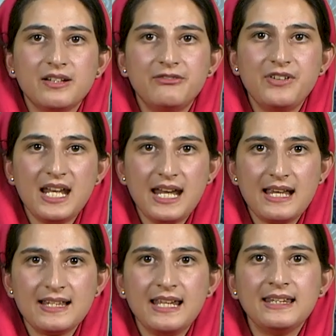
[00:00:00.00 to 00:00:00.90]
whereas
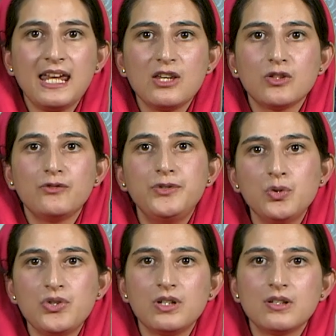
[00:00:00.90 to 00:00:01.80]
in case of
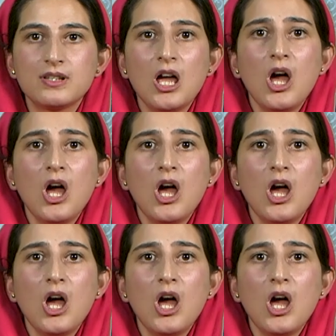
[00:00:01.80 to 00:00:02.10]
futures,